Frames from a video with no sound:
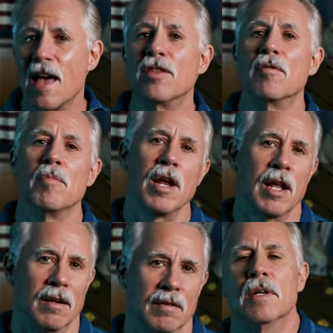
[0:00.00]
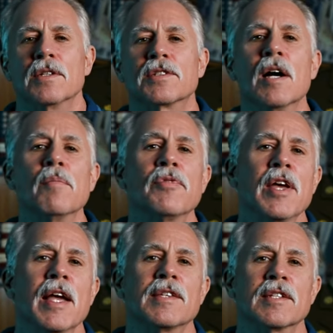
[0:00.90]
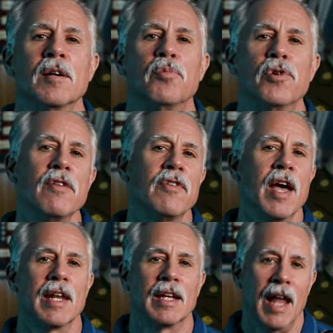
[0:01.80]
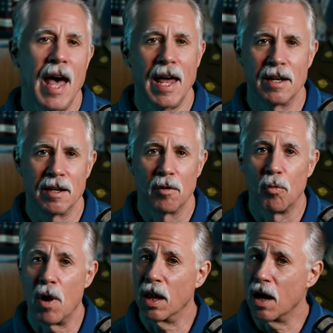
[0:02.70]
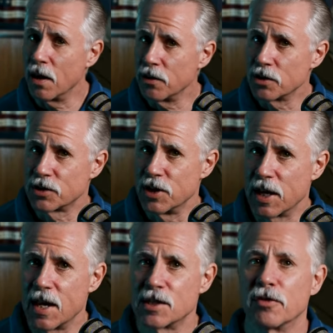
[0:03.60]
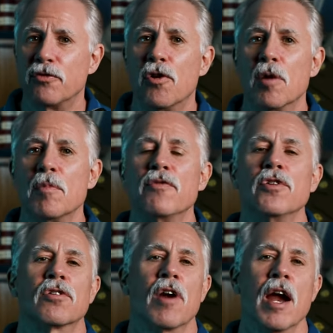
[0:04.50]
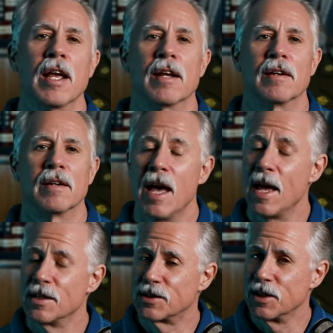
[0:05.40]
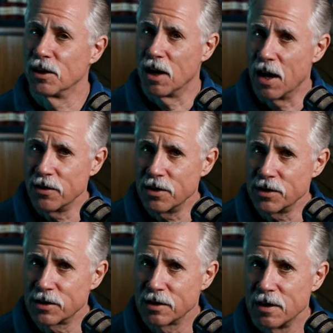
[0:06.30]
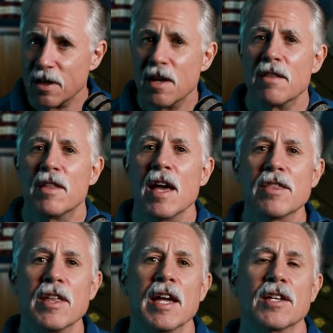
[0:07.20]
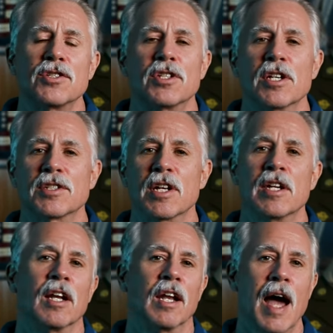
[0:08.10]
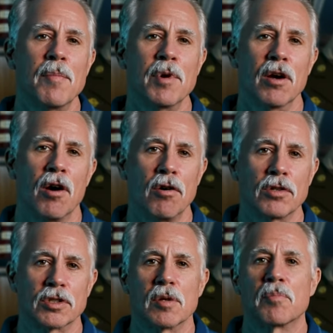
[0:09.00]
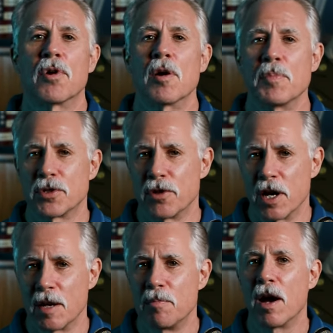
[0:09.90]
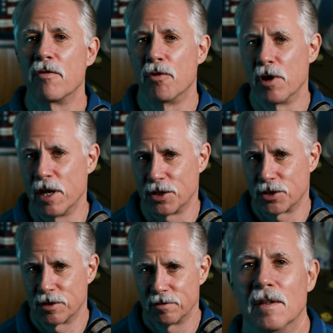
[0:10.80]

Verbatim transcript: and their meaning. Some think it's abbreviated Latin, while others think it's a form of Ukrainian. And still others, they think it's just an elaborate hoax perpetrated by Voynich.